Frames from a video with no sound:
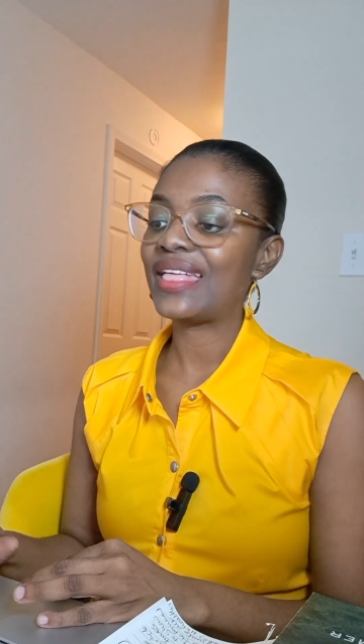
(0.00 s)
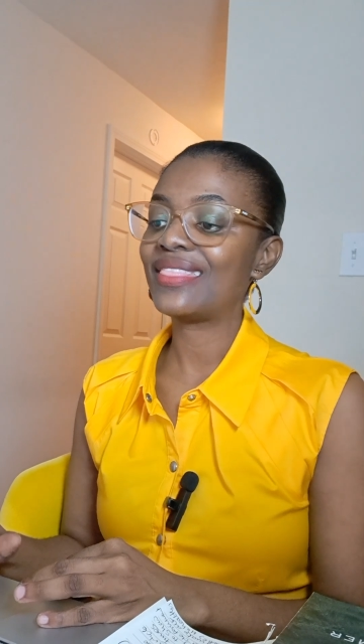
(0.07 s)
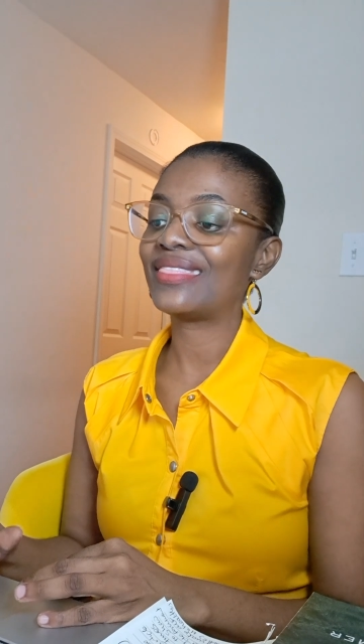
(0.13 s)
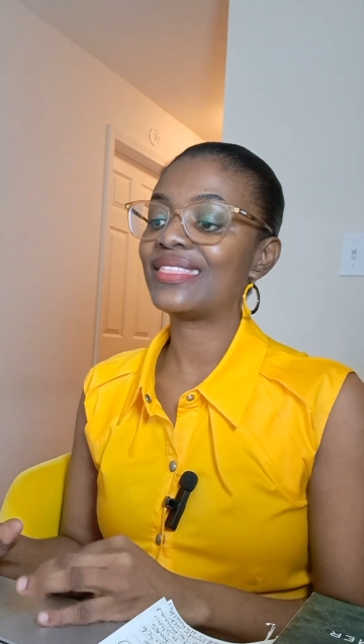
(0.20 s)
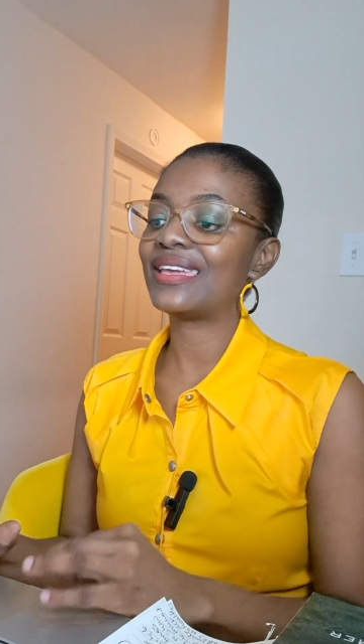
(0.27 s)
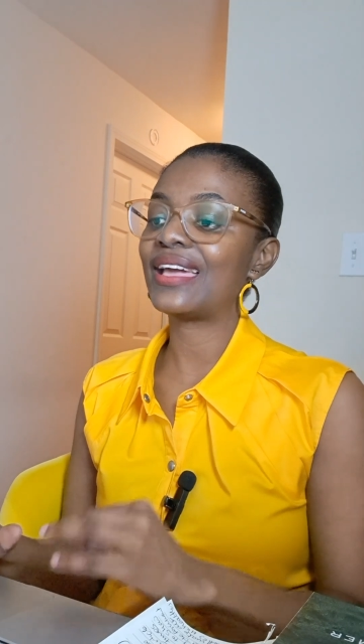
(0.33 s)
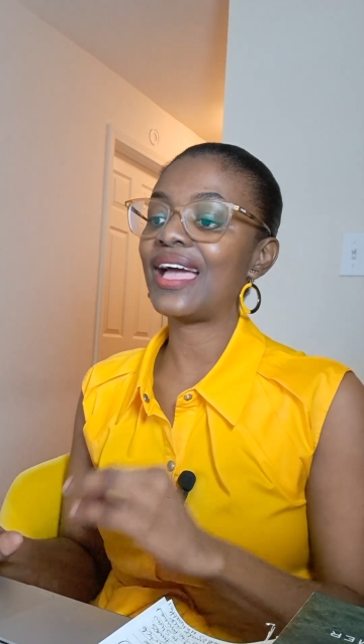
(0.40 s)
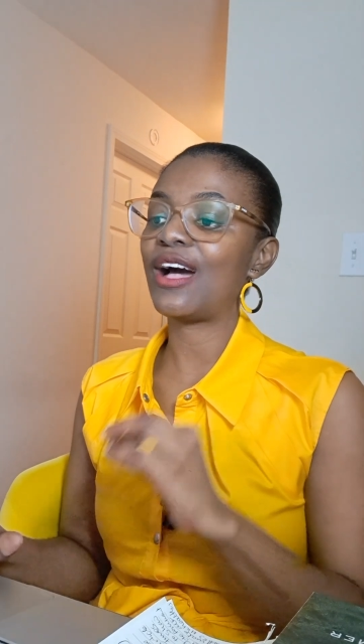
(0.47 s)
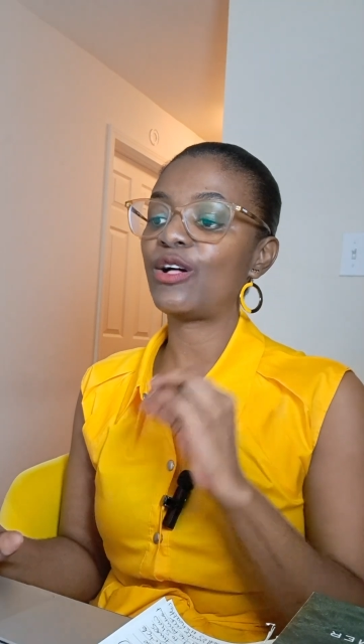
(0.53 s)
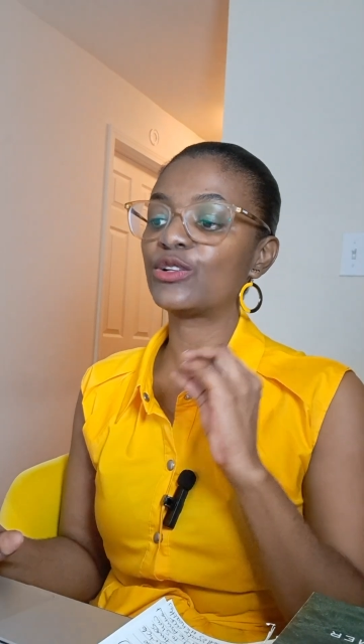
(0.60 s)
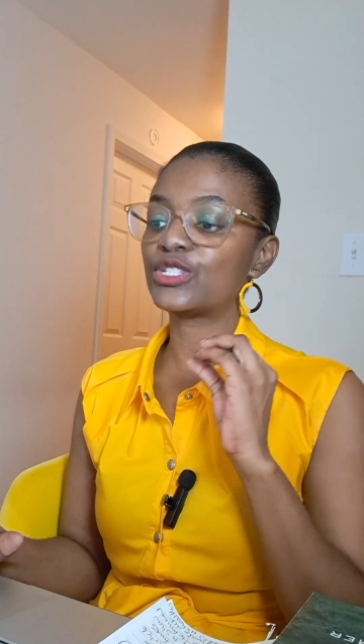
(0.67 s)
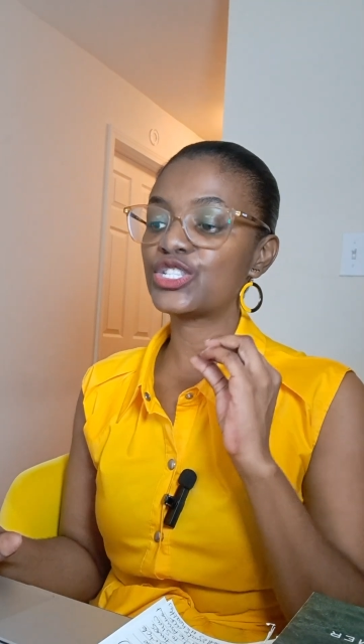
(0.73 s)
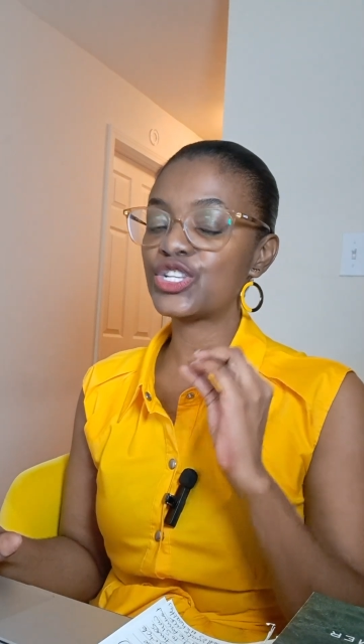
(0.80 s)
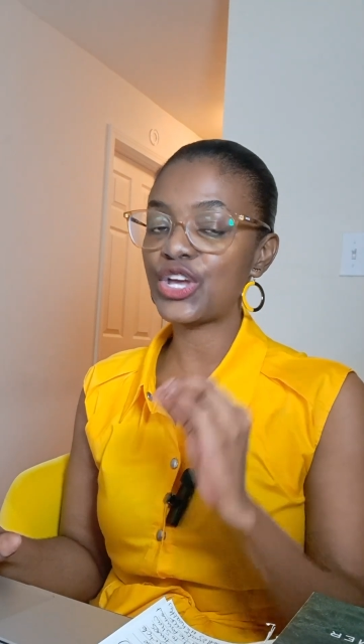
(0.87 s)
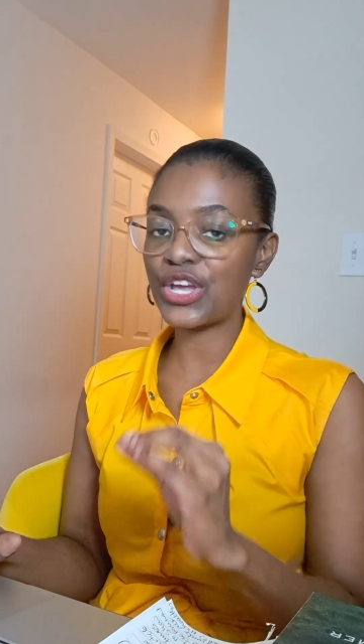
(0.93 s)
the
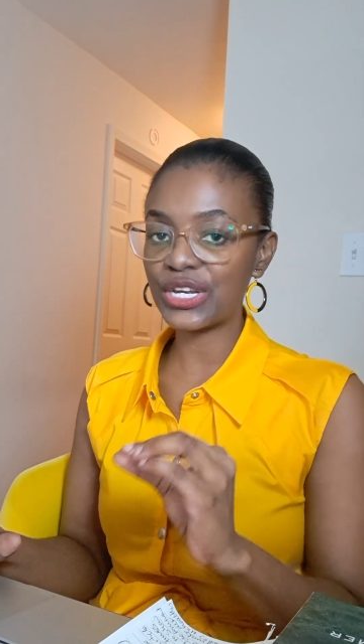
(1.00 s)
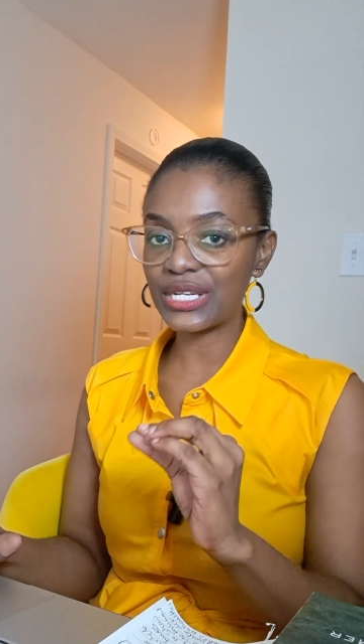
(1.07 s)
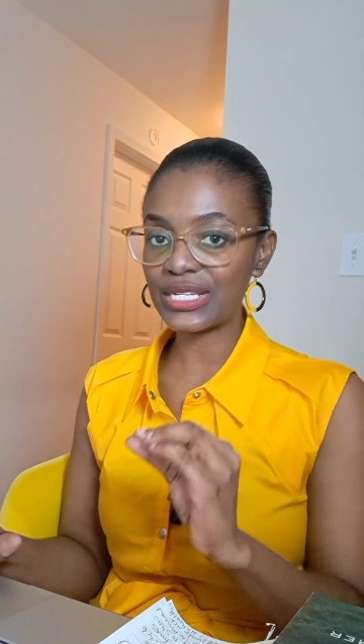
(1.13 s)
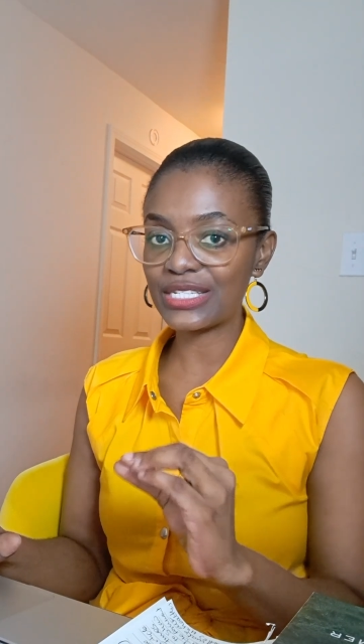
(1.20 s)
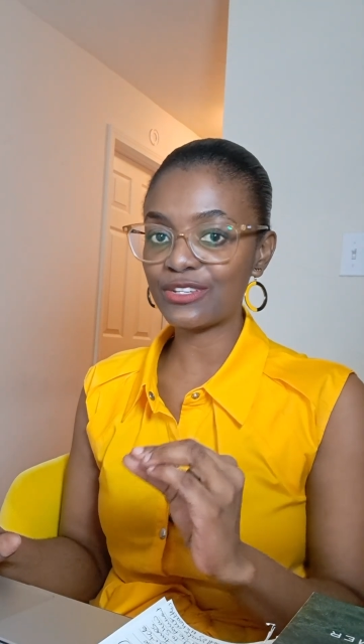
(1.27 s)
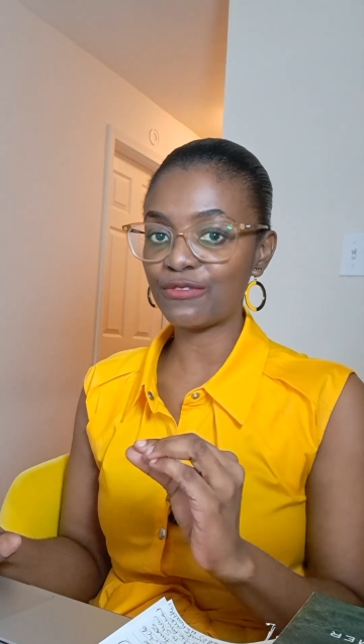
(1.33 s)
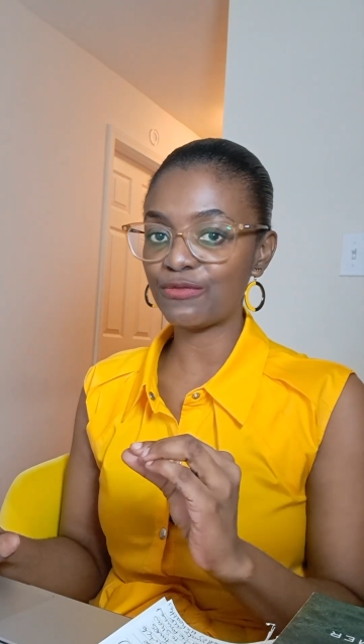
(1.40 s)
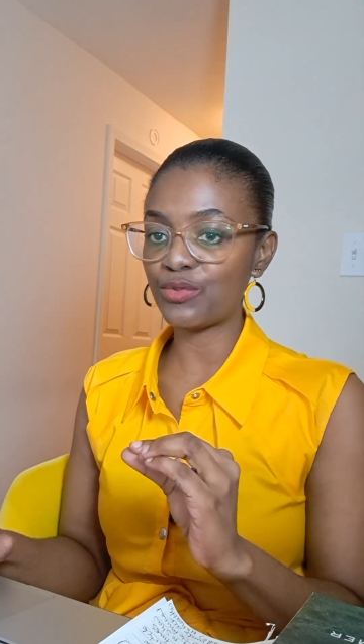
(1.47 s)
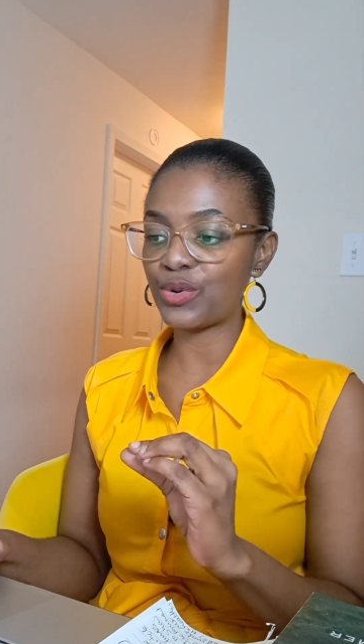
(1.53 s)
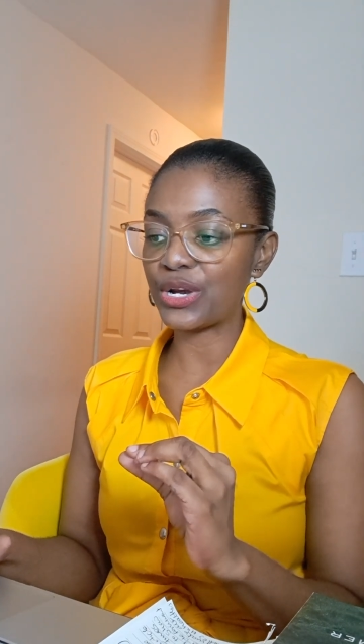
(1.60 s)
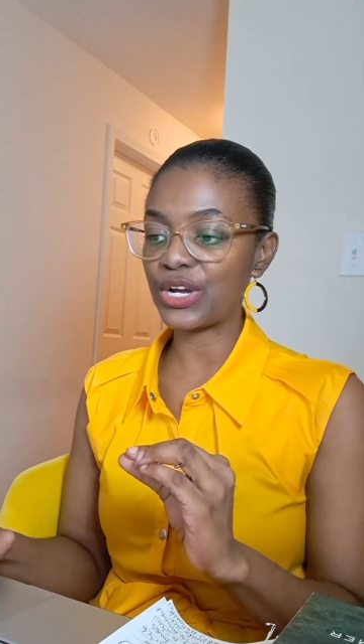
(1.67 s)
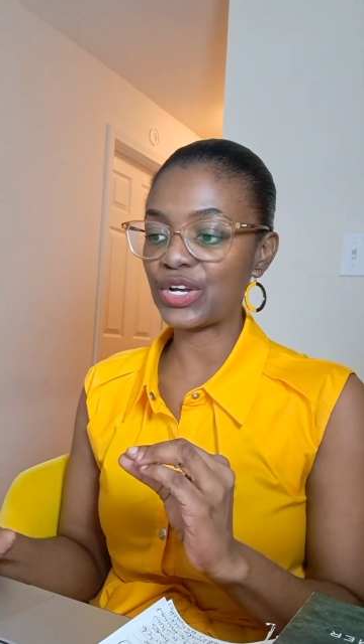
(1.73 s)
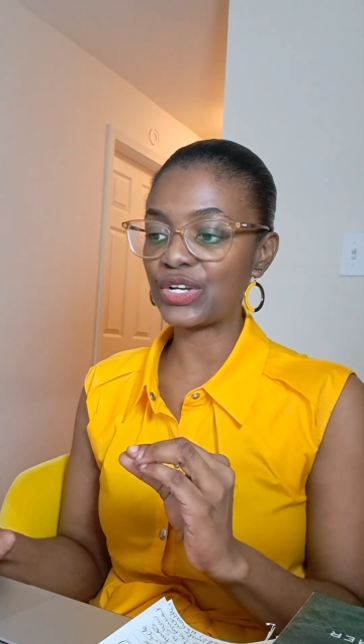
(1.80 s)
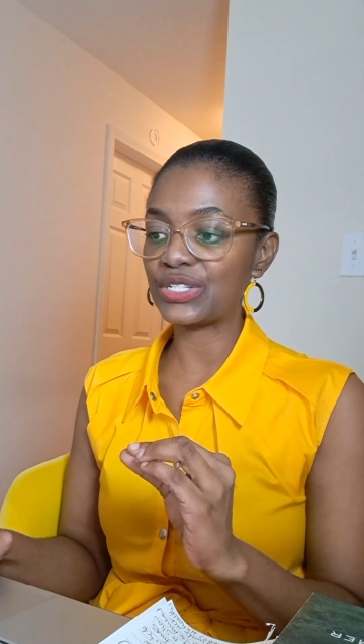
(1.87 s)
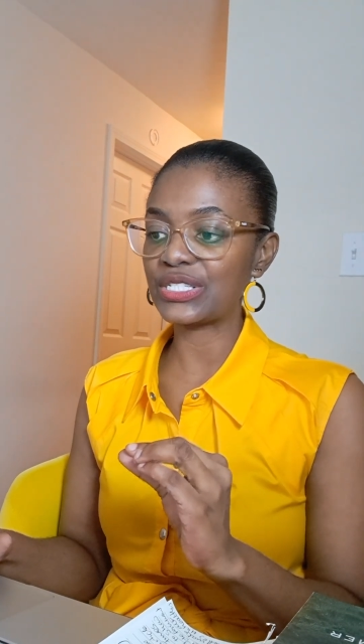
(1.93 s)
alternative
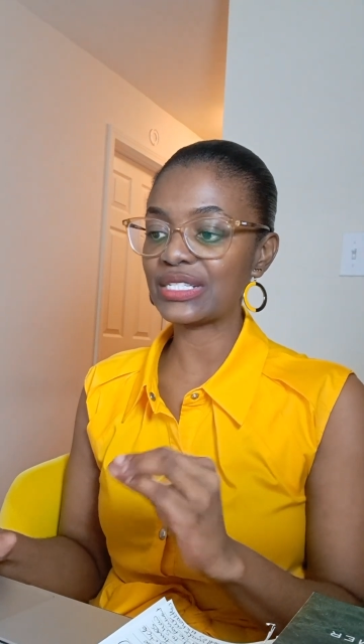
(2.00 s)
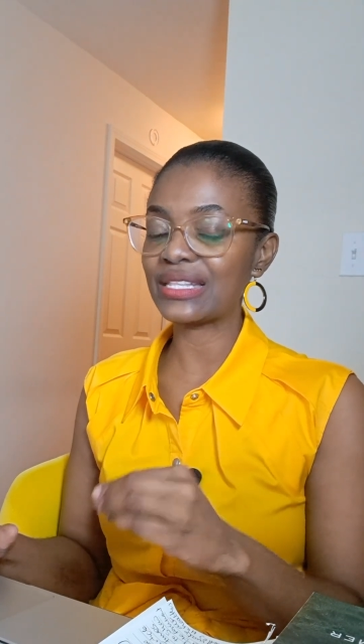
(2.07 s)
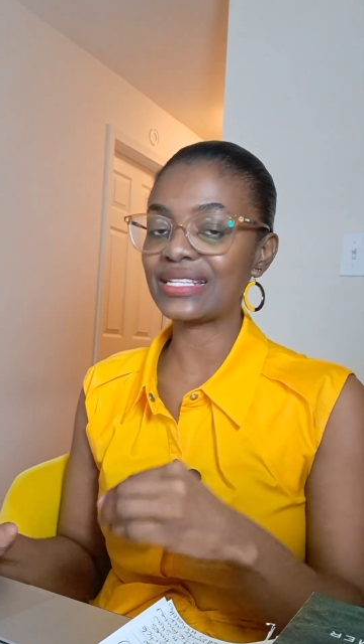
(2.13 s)
word,